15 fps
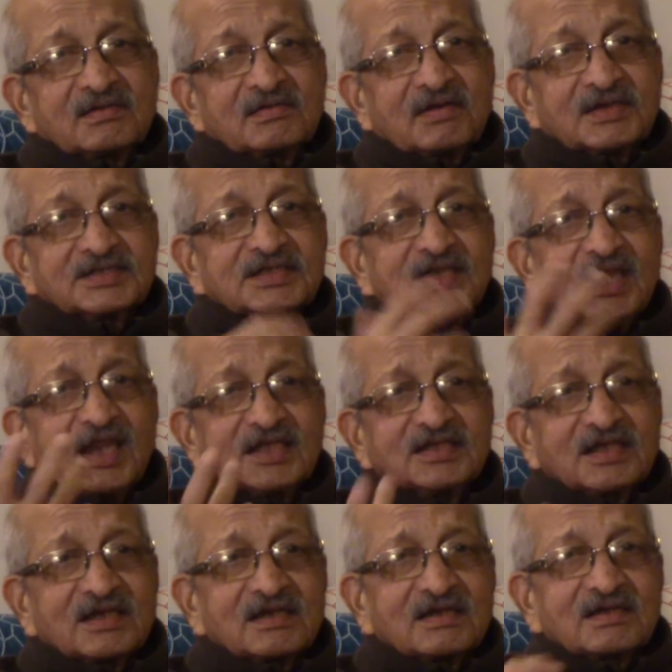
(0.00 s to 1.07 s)
What is the
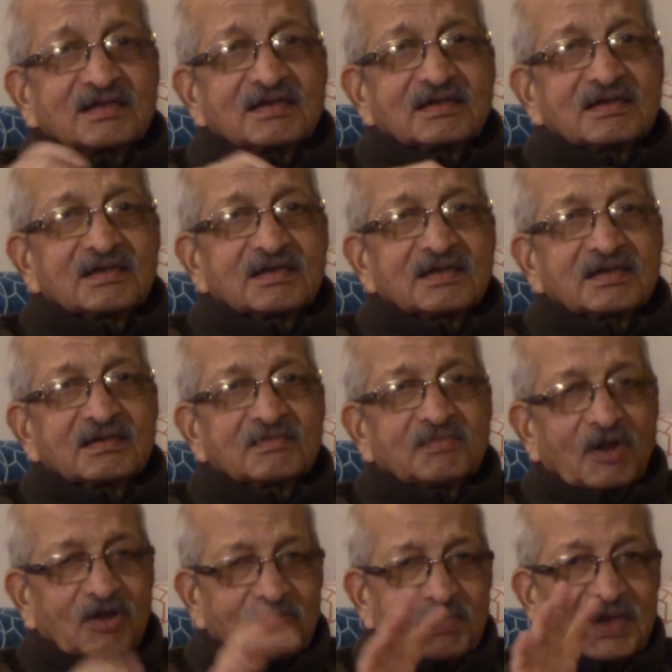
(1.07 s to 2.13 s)
religion?
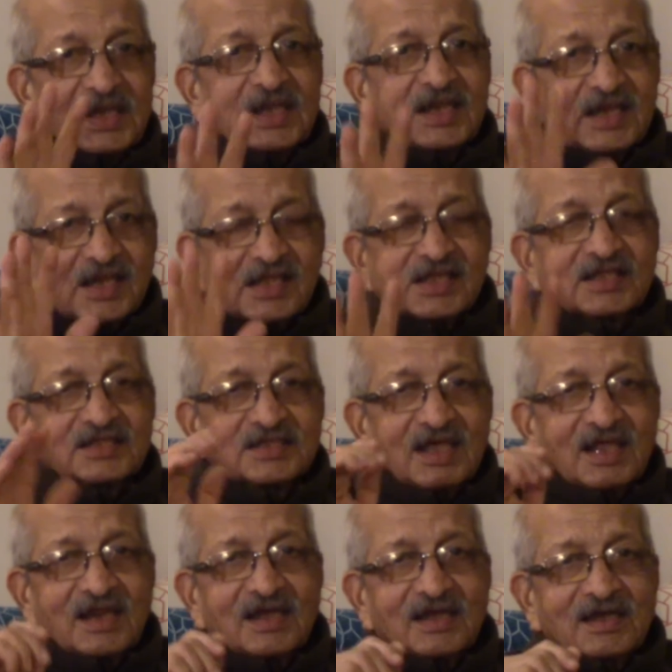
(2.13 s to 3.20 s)
Prior to being any religion is
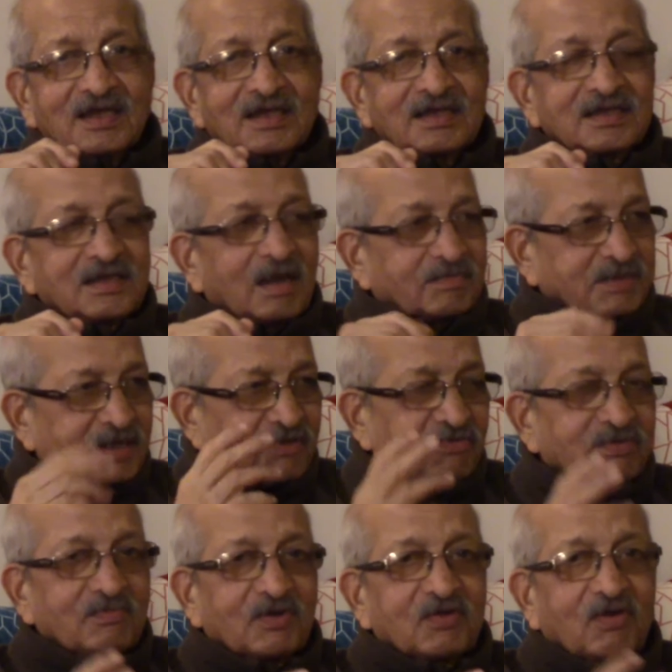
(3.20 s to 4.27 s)
there? After
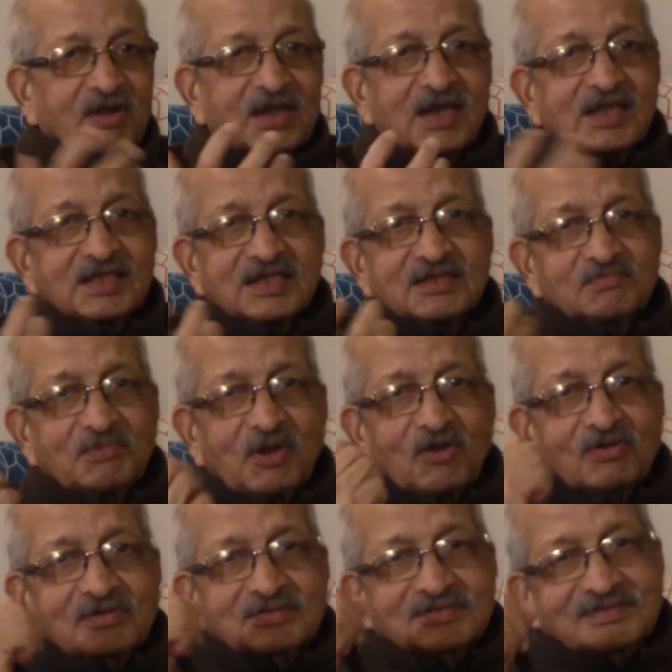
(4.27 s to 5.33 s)
living body, what religion is
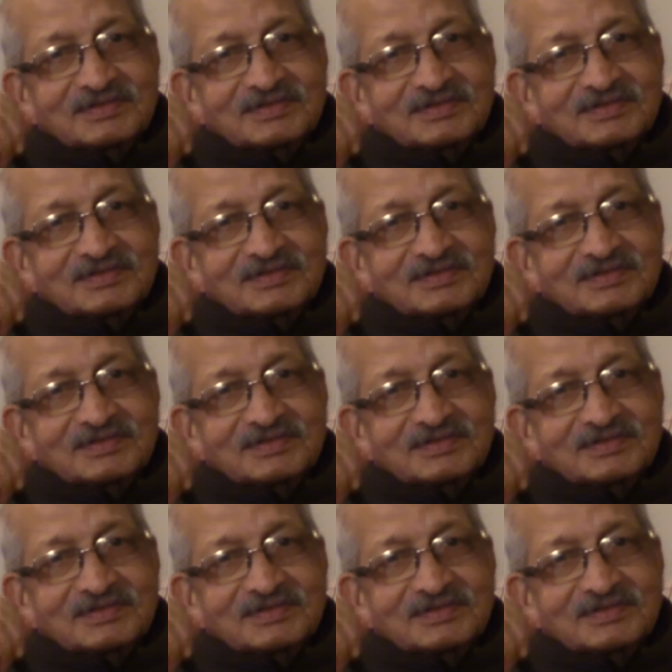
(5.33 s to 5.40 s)
belongs to?